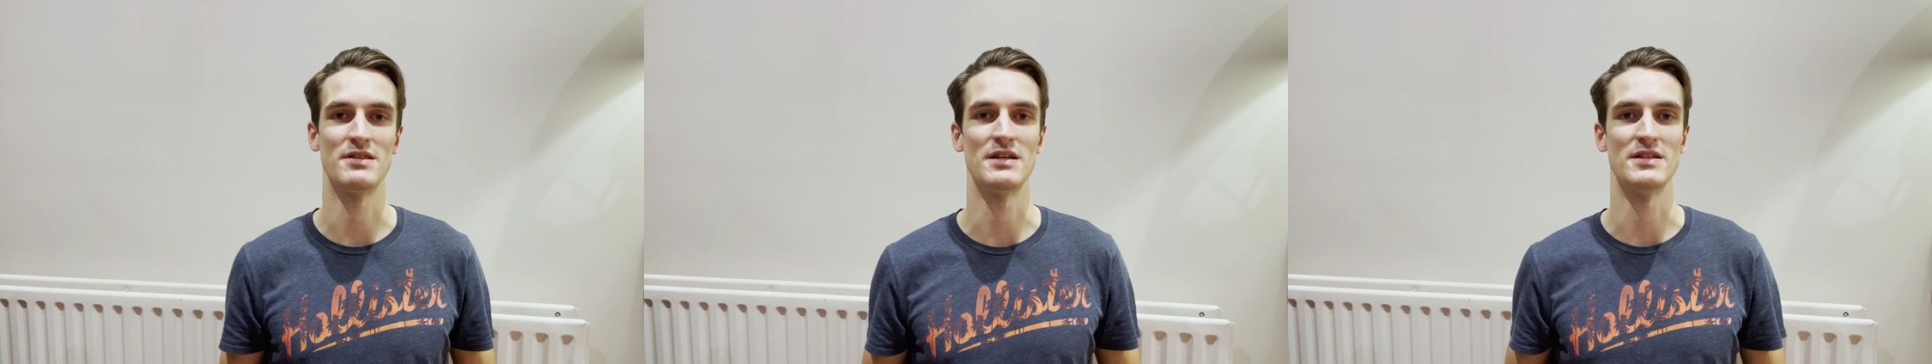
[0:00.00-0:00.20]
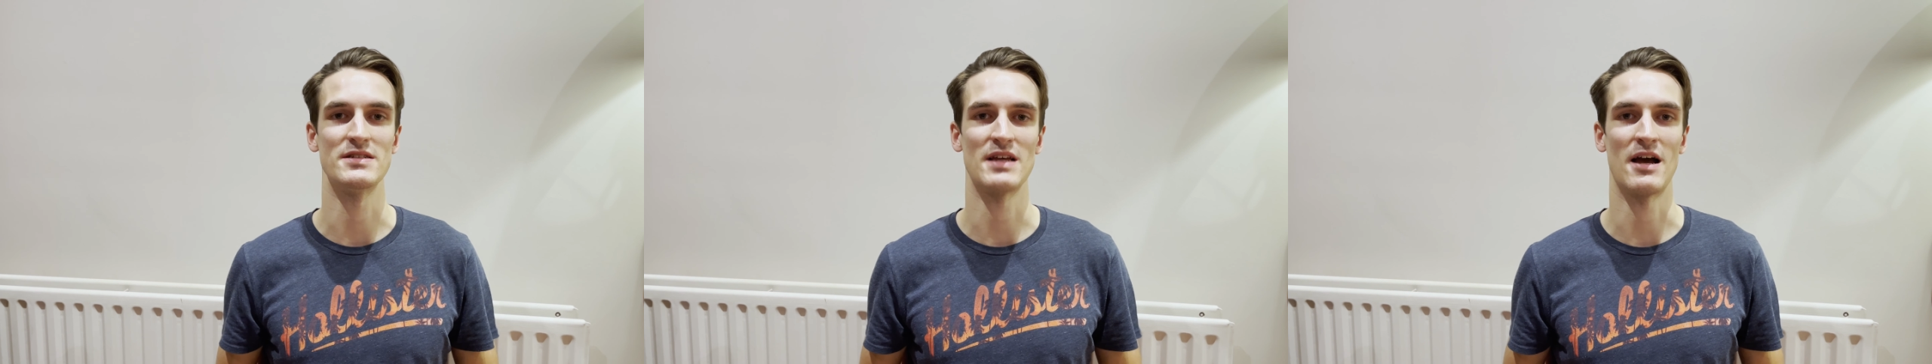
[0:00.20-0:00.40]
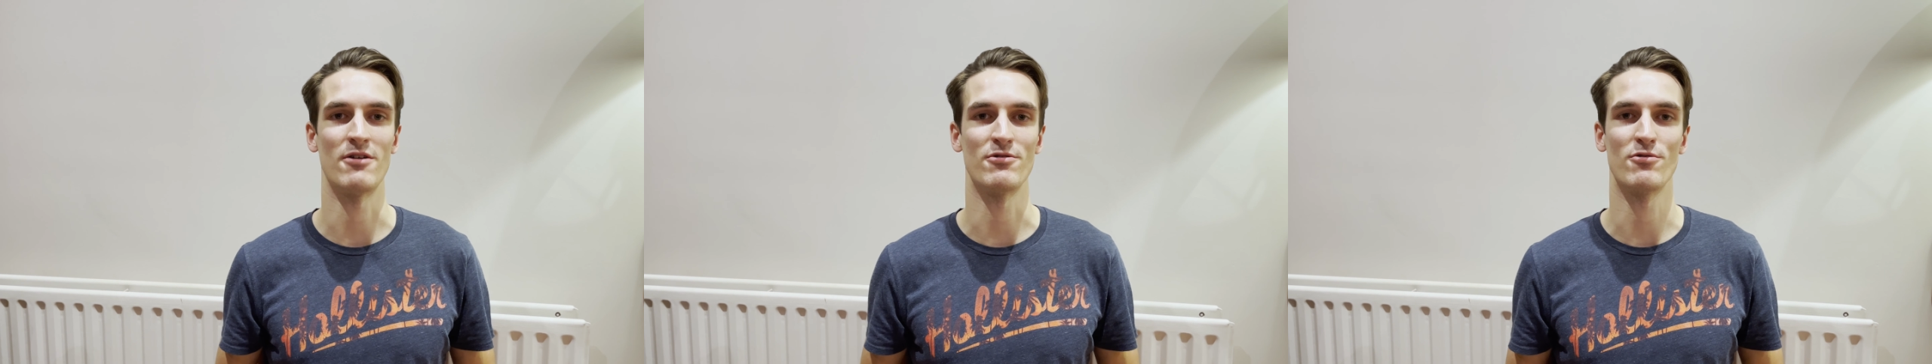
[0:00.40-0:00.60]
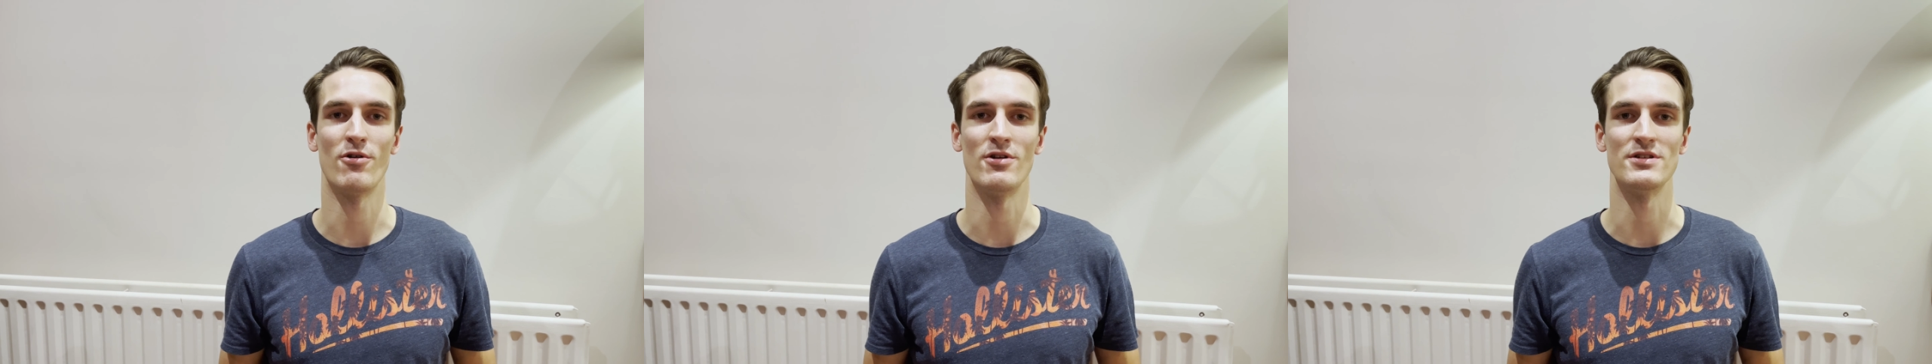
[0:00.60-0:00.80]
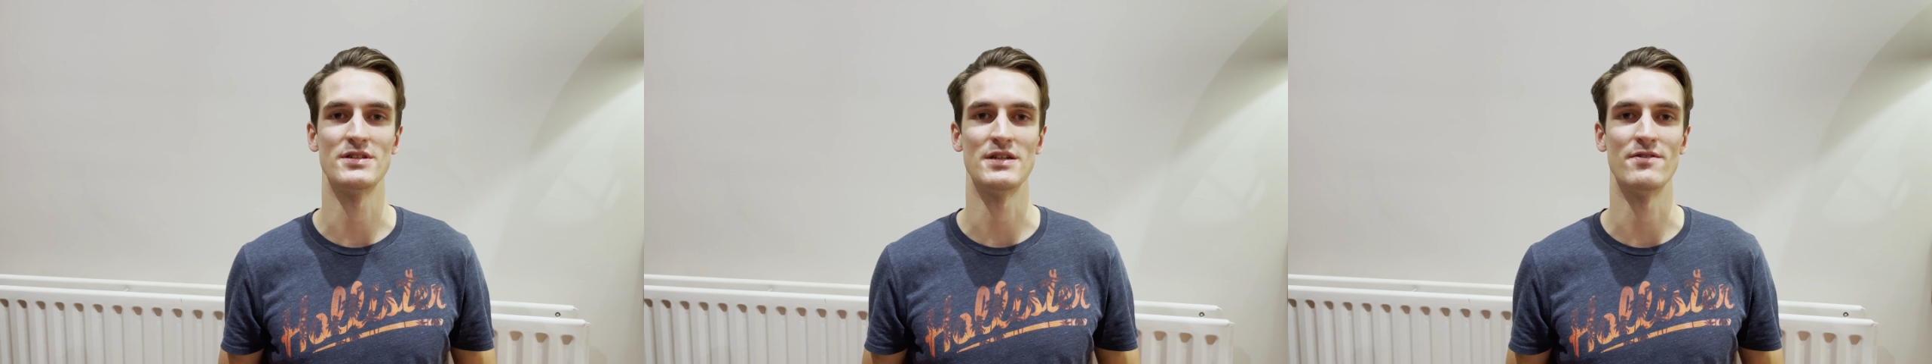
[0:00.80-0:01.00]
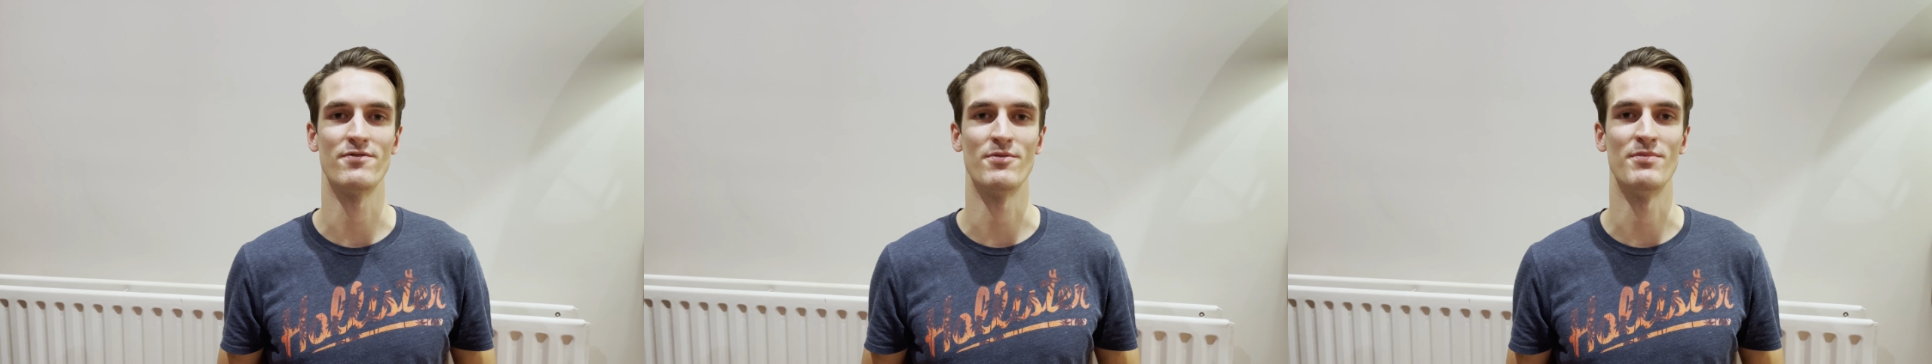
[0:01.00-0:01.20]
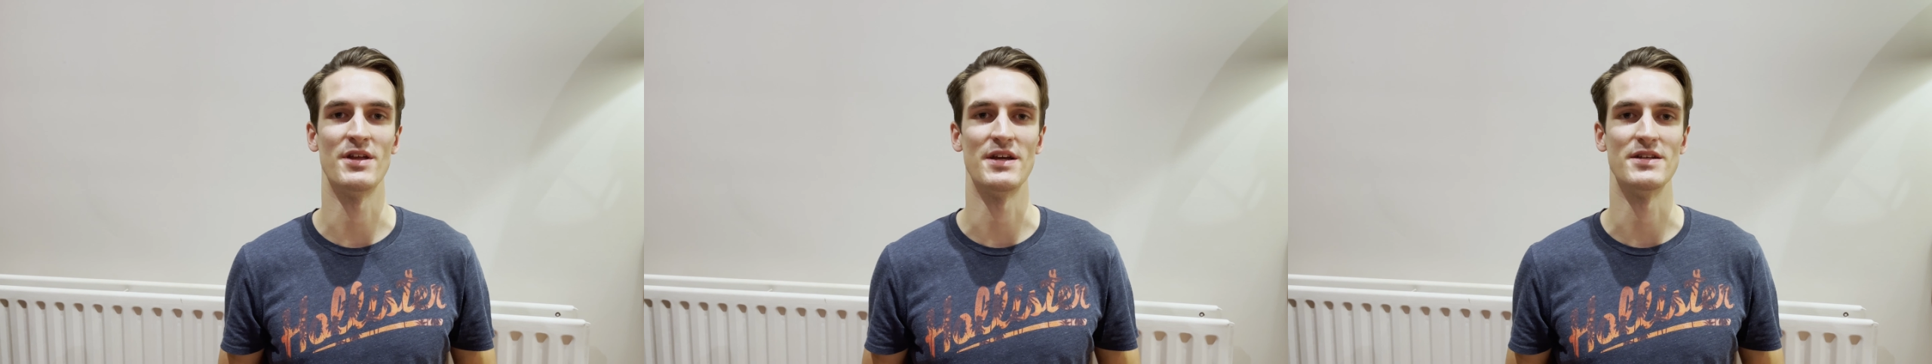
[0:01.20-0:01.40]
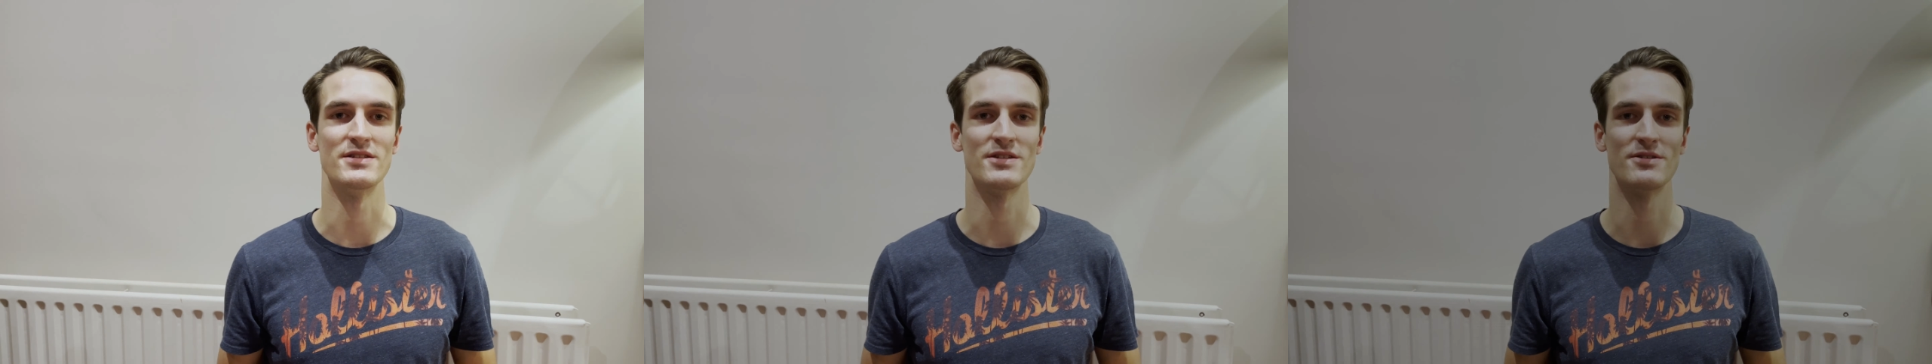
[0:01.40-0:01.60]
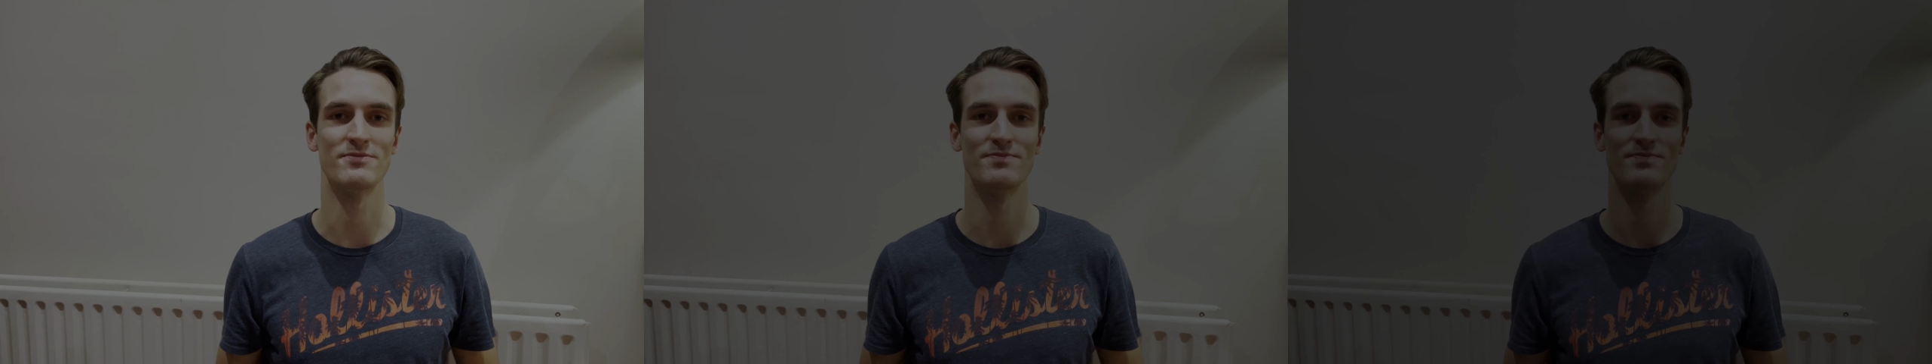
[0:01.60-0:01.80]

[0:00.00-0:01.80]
the sound quality from these.